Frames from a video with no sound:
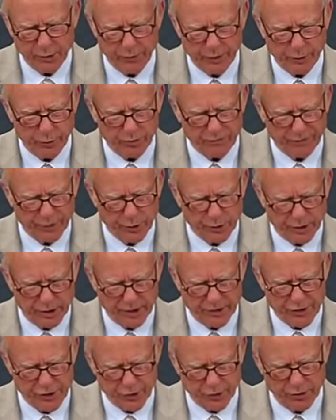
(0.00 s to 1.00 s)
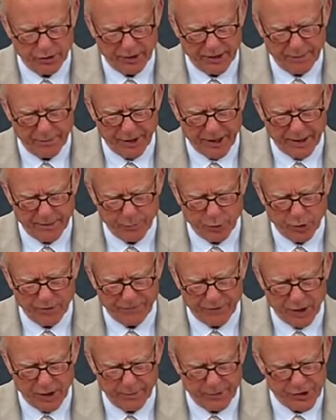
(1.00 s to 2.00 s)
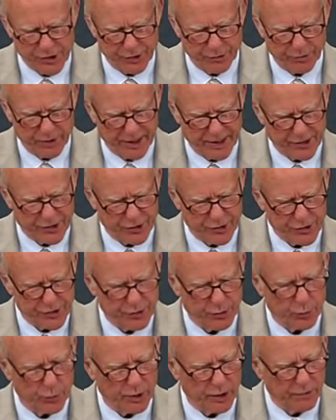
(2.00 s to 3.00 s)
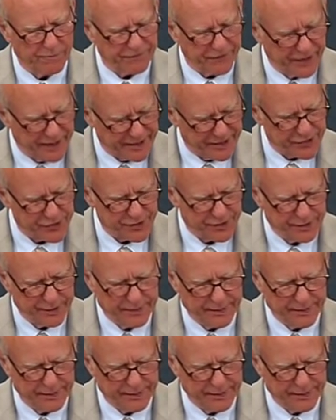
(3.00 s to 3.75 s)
we will vote on shortly, many more farmers and ranchers will face